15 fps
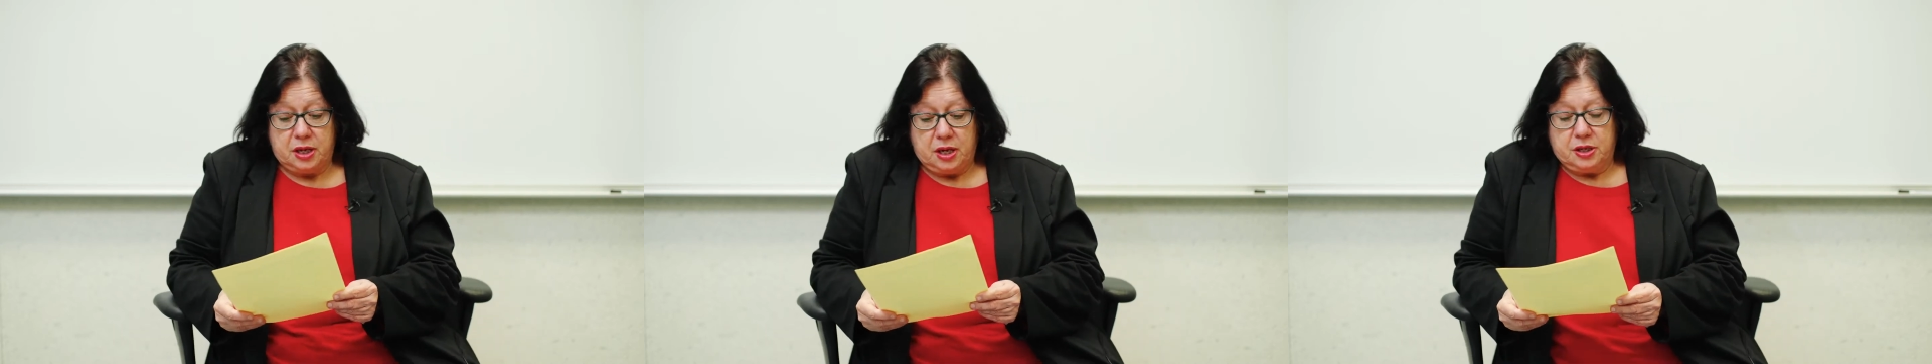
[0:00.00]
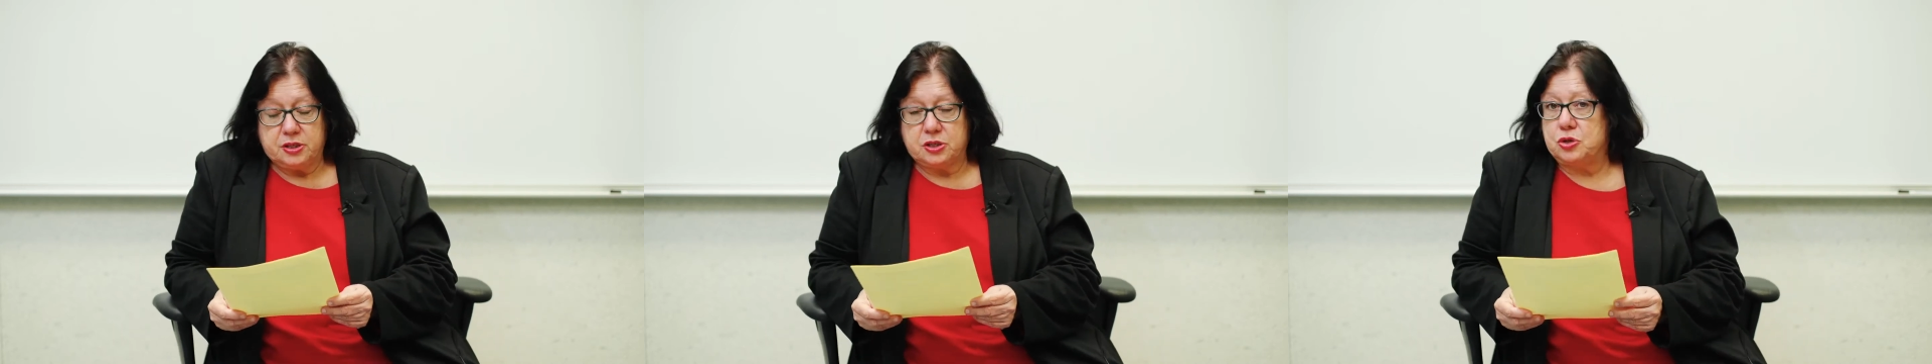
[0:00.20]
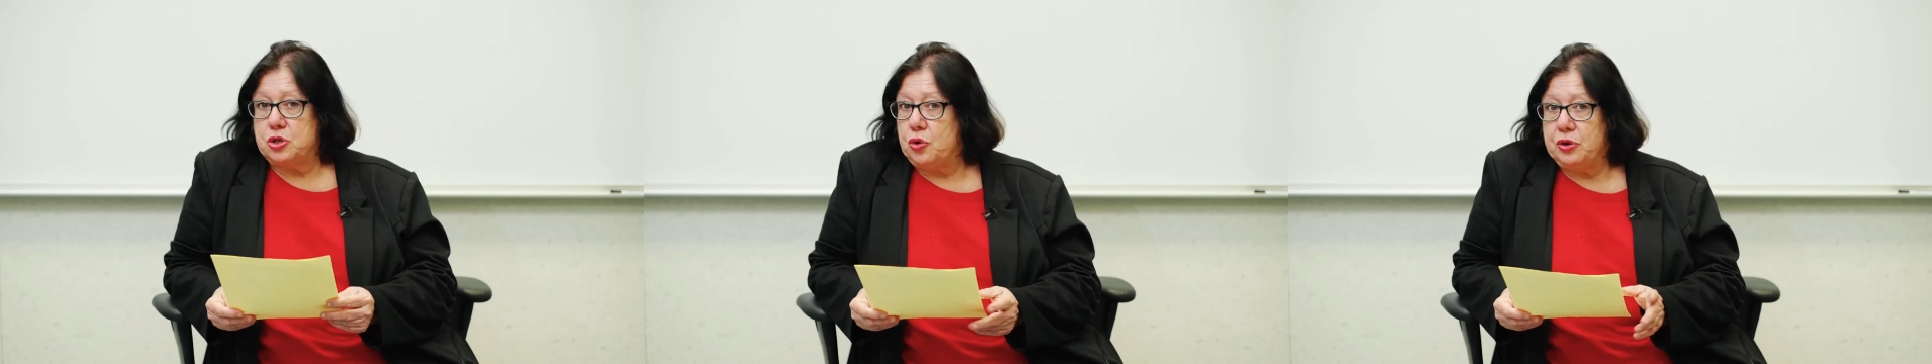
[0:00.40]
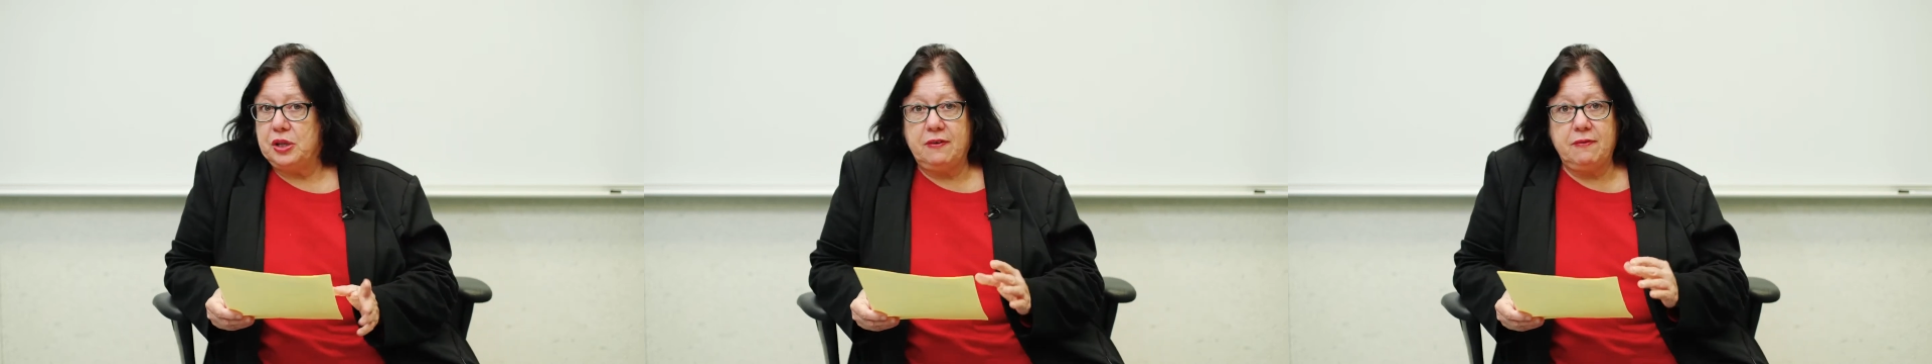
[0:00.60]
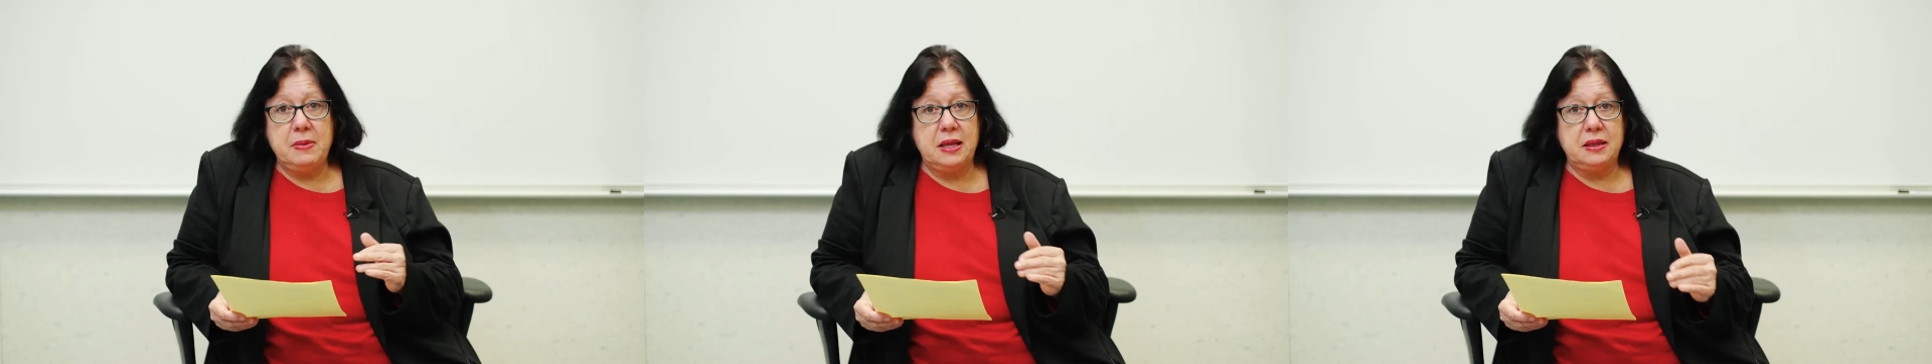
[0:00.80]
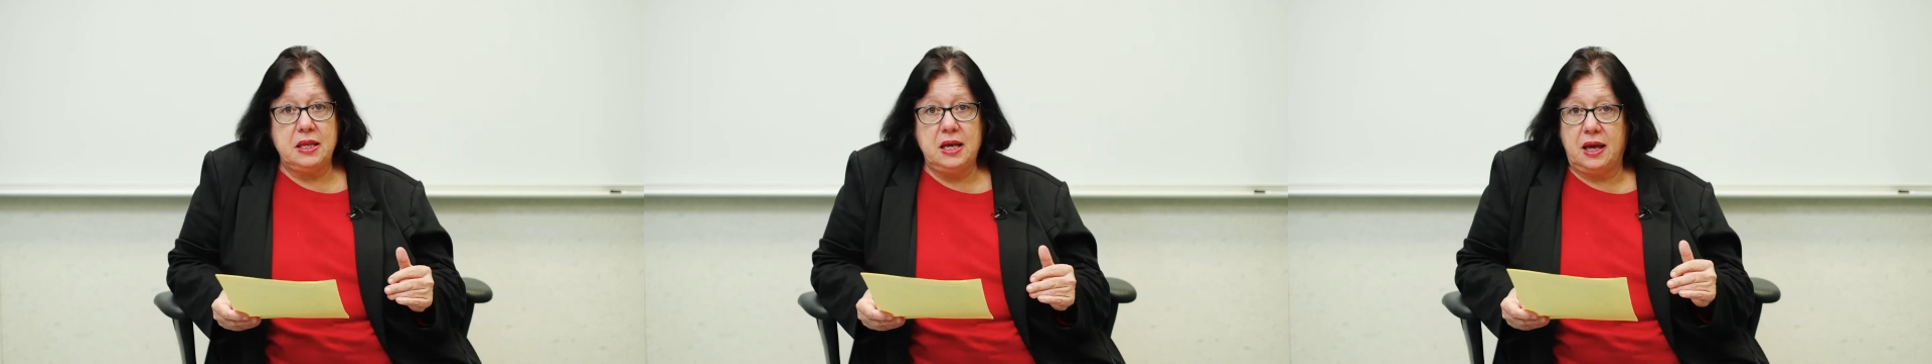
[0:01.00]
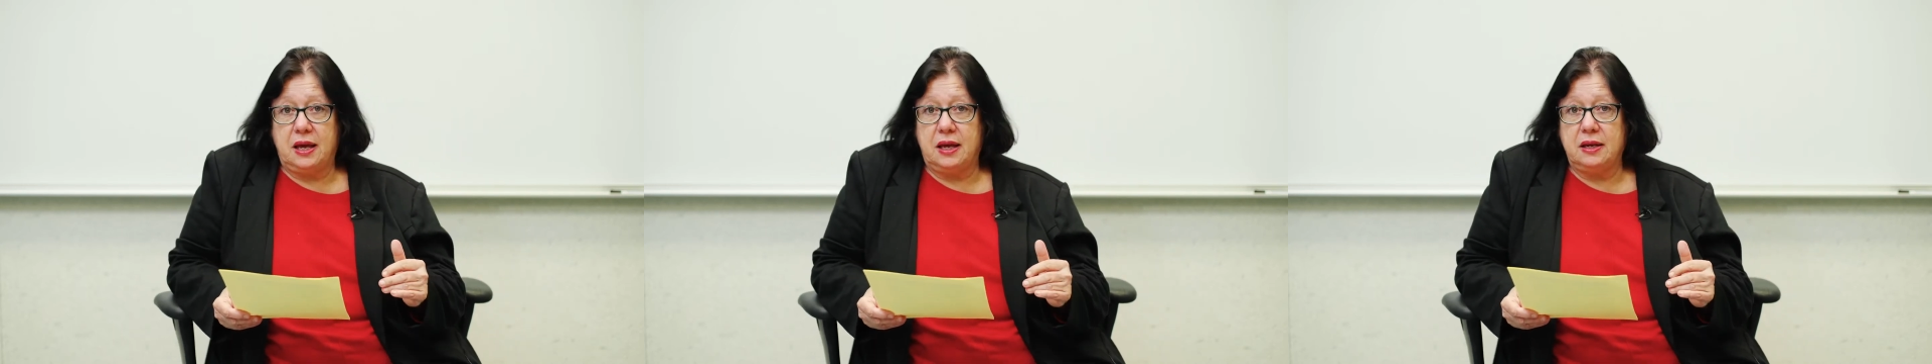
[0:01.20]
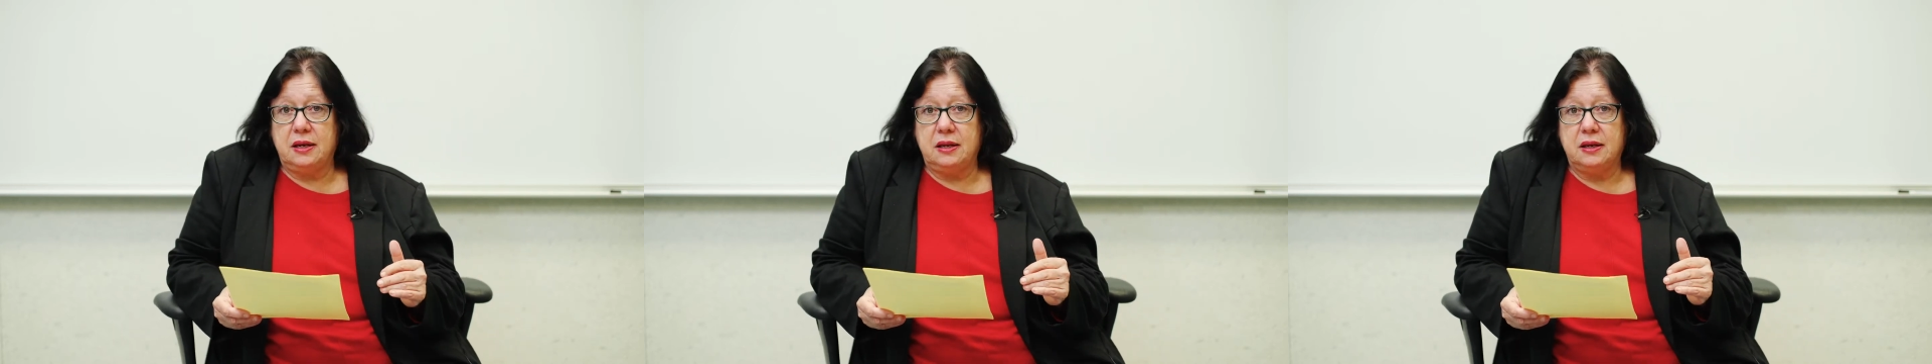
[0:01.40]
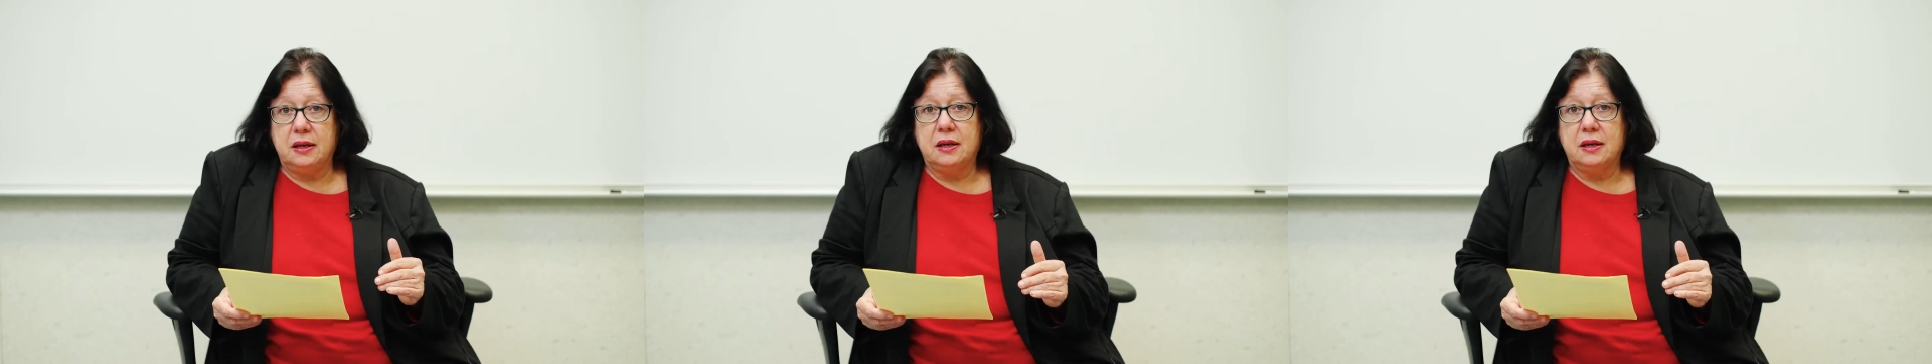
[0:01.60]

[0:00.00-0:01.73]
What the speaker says: So don't leave them at the end.